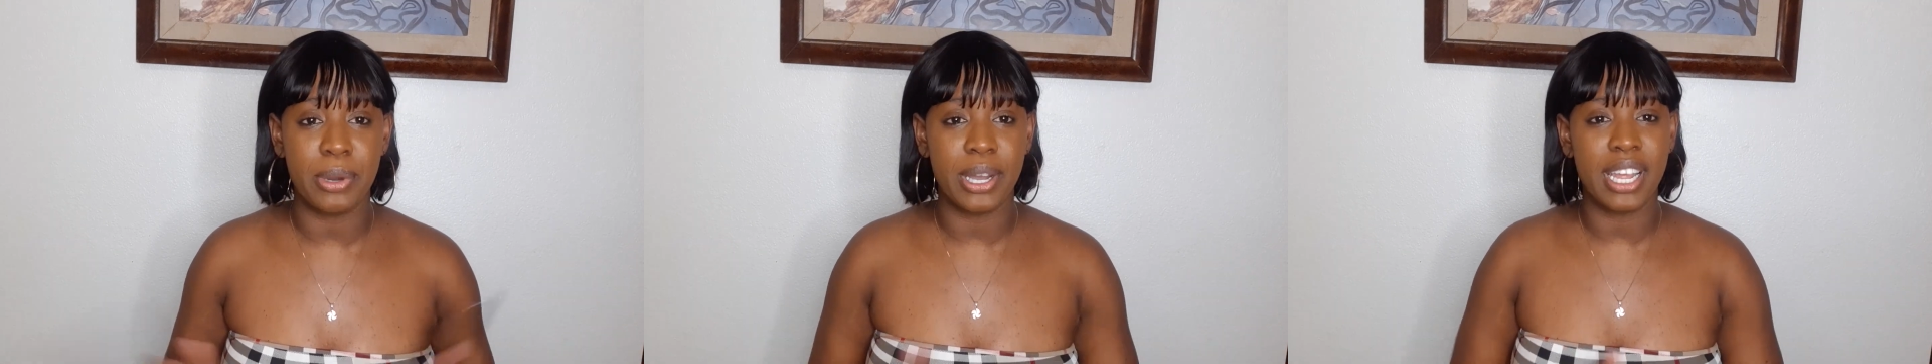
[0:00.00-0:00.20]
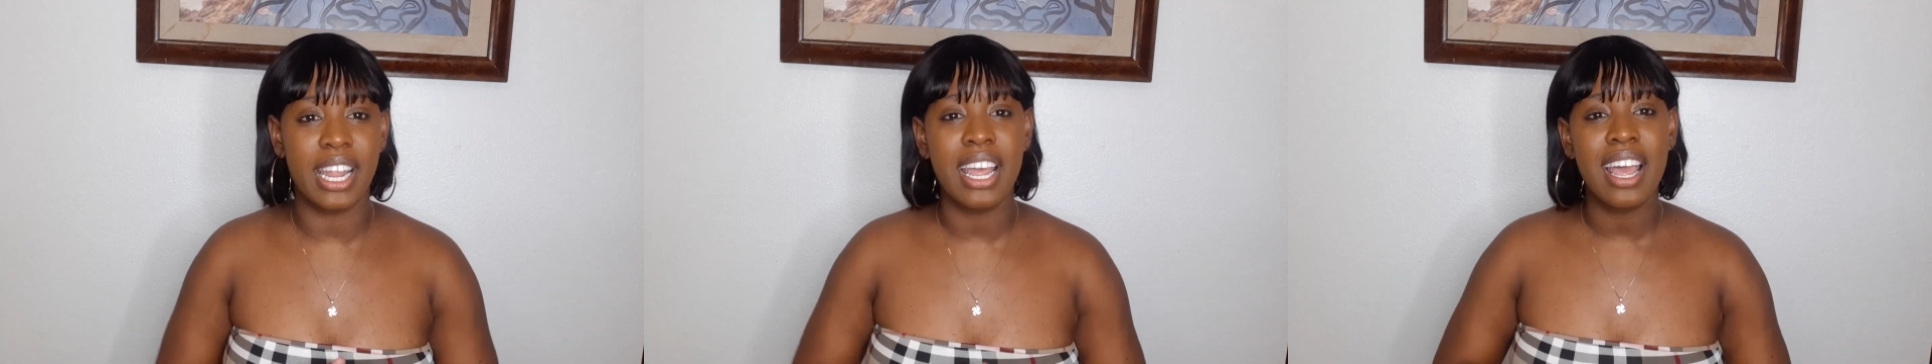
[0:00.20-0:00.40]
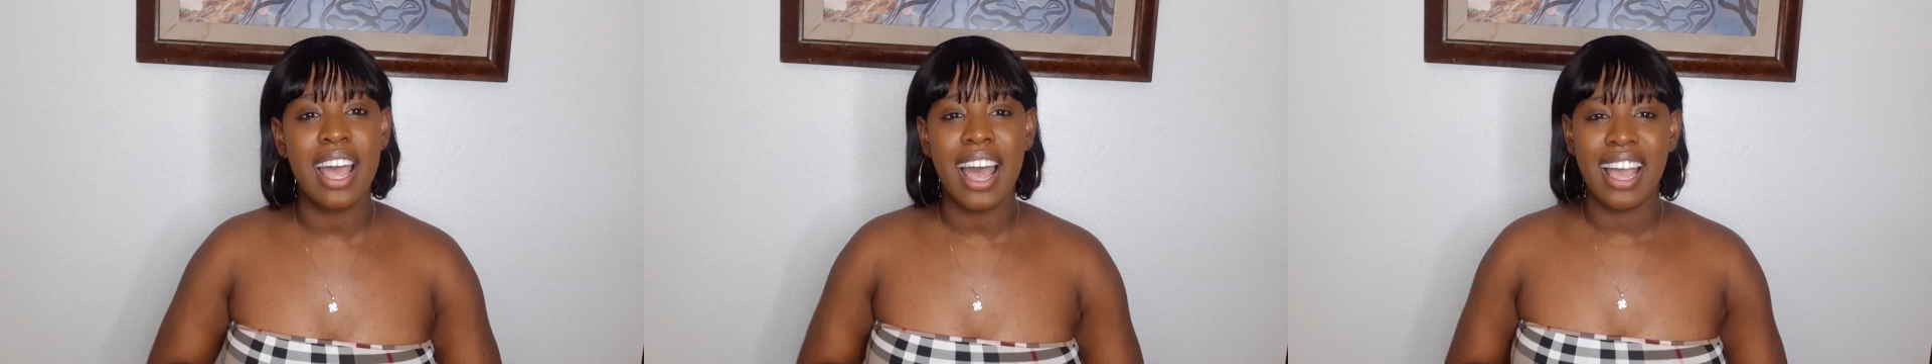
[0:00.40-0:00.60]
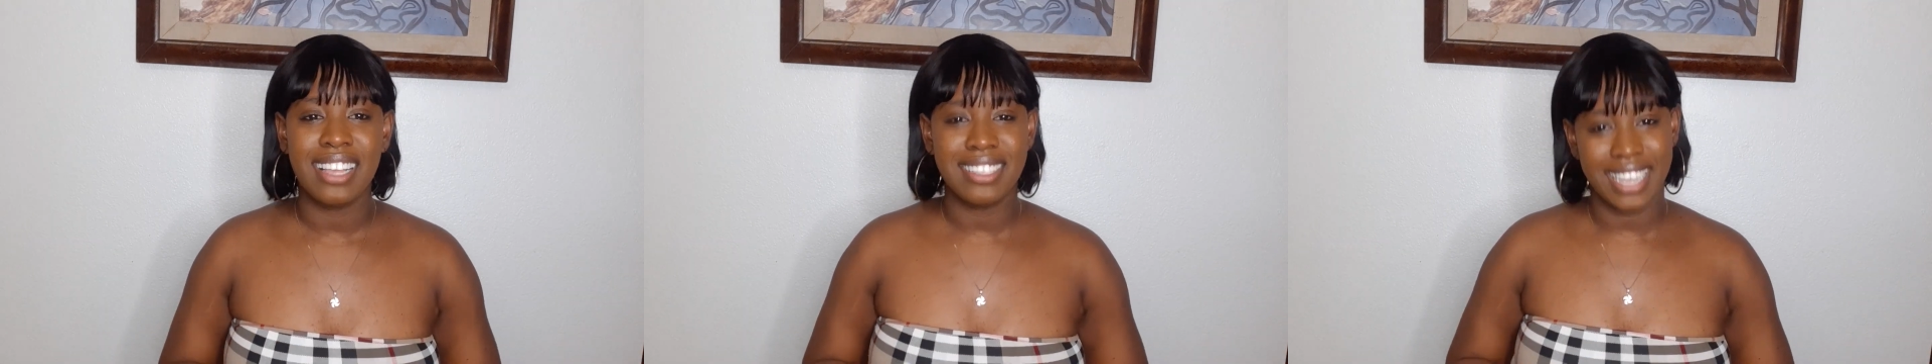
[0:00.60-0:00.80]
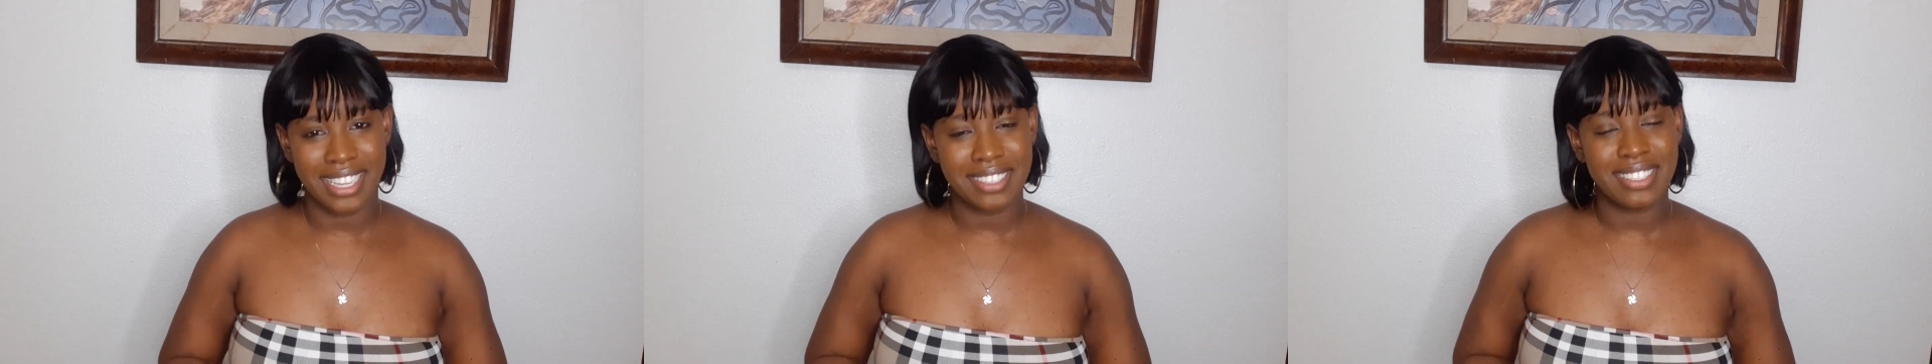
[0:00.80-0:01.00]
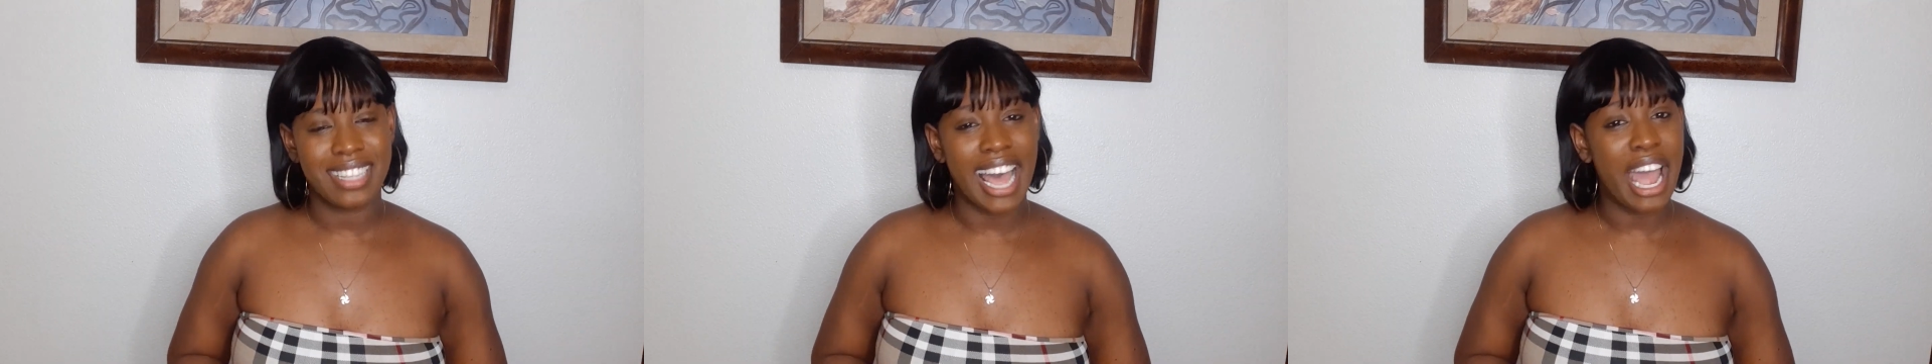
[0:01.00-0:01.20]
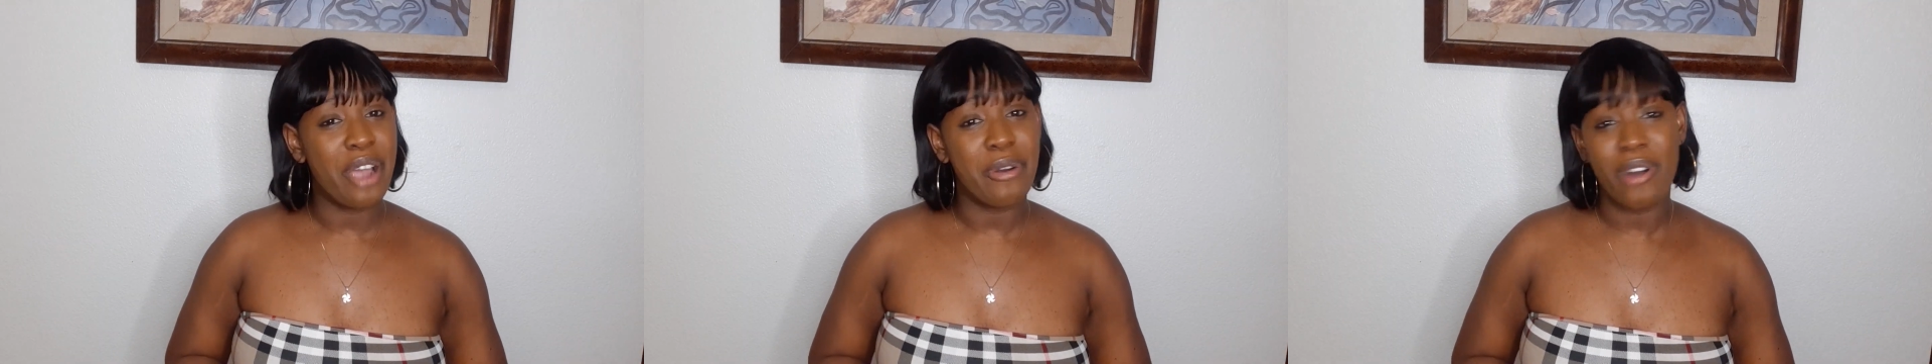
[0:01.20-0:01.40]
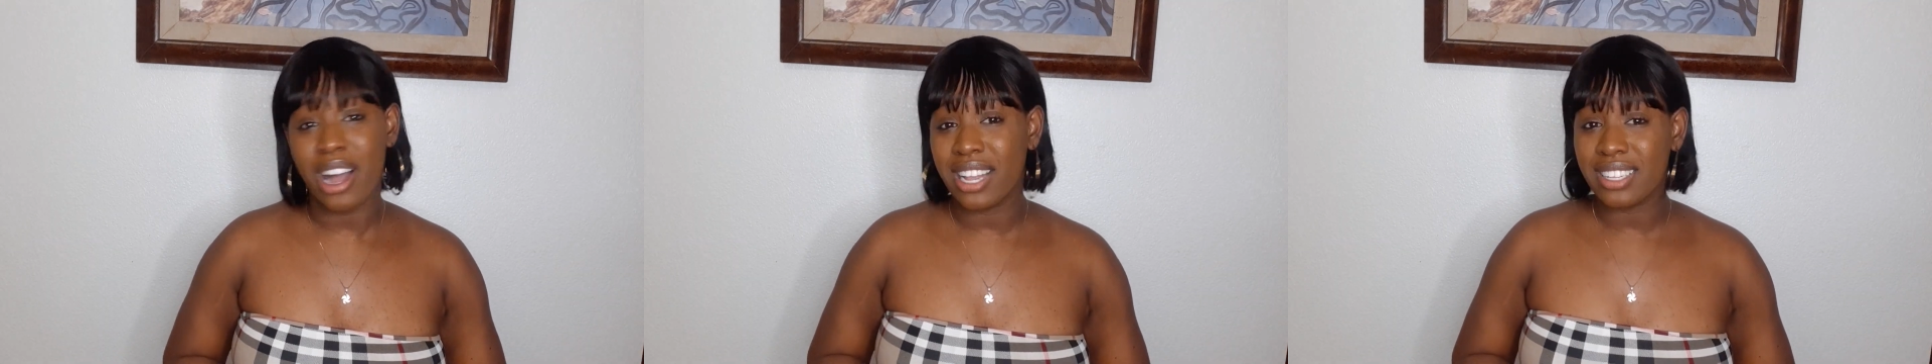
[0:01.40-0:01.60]
But yes, I
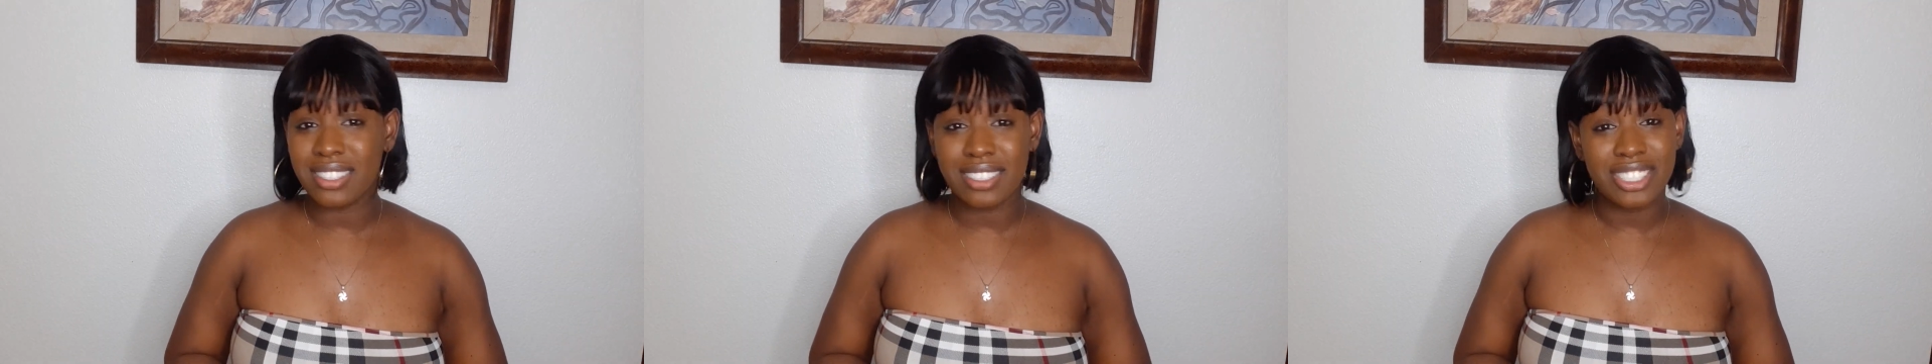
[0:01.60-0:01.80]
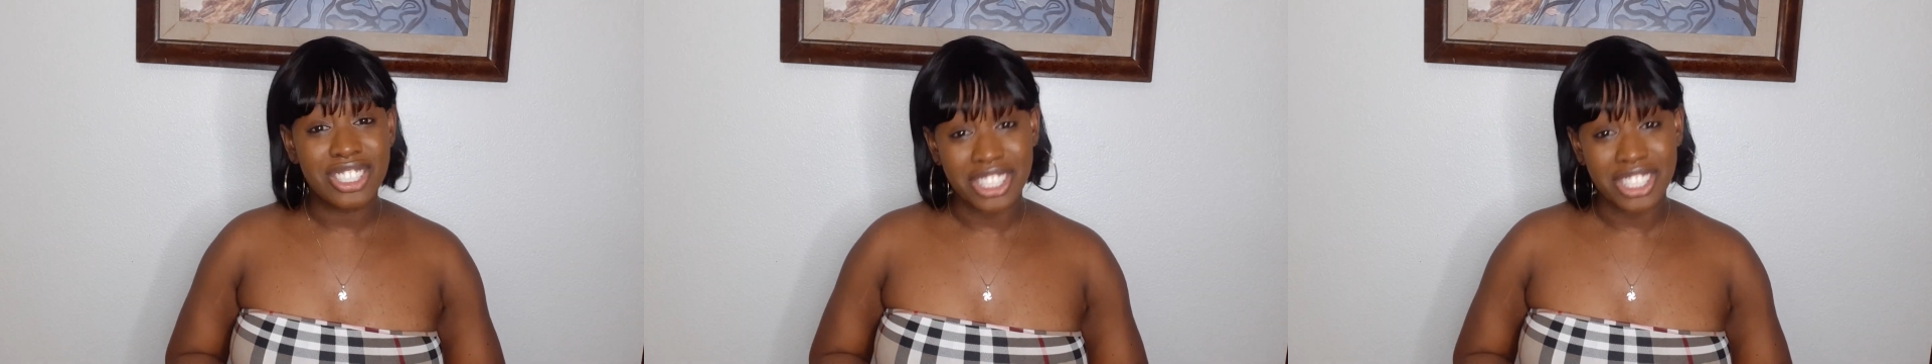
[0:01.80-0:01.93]
want